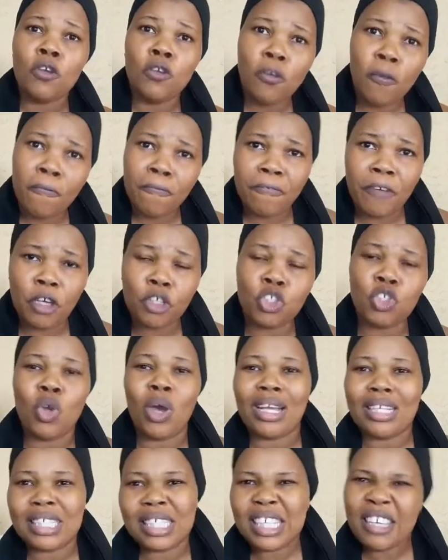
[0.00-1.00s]
you felt
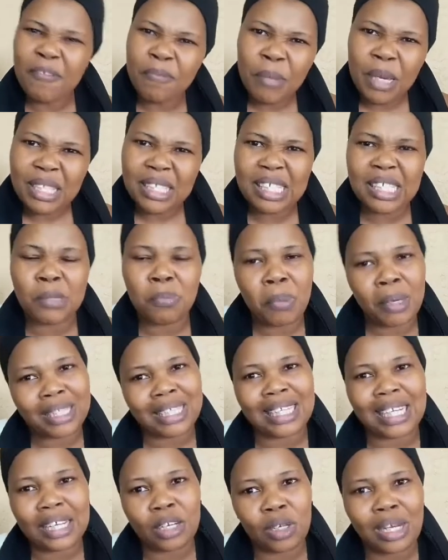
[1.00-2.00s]
your achievement is
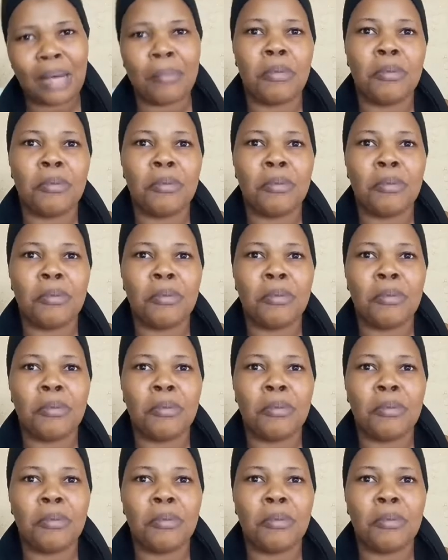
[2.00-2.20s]
better than other